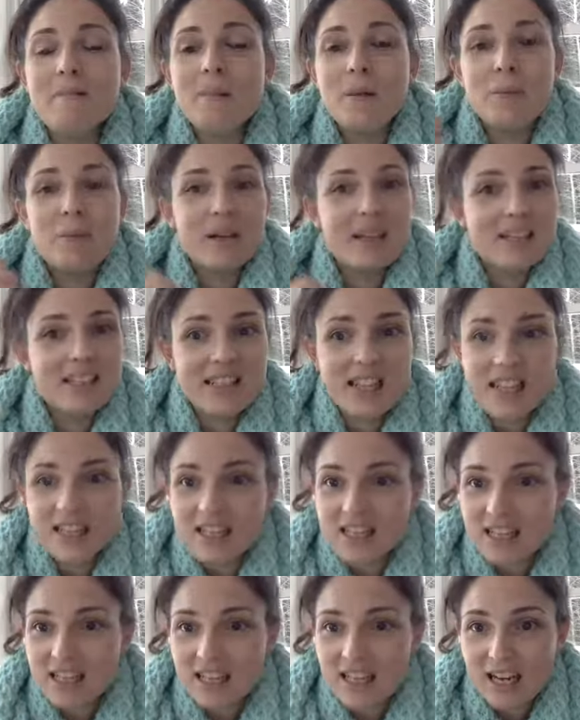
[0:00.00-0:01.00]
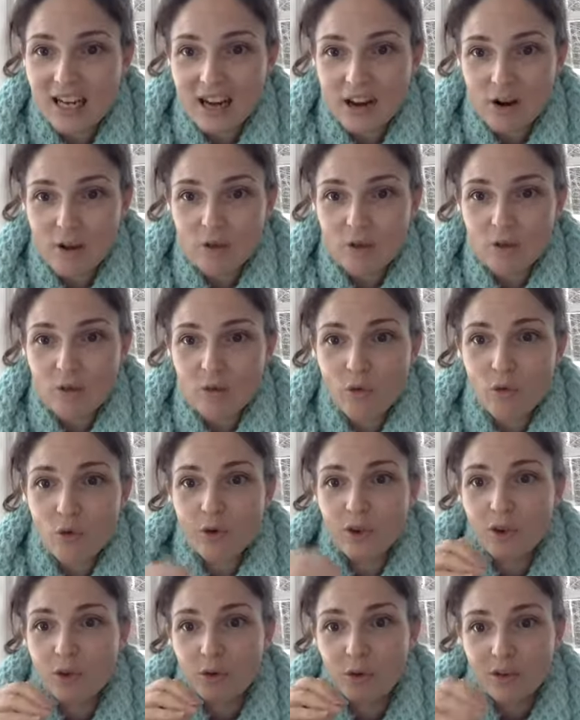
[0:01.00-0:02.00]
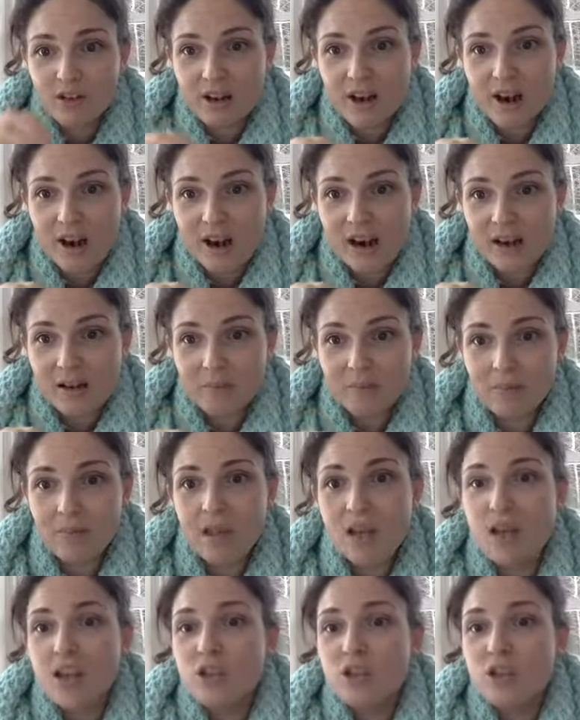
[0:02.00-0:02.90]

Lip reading: But it doesn't account for your time.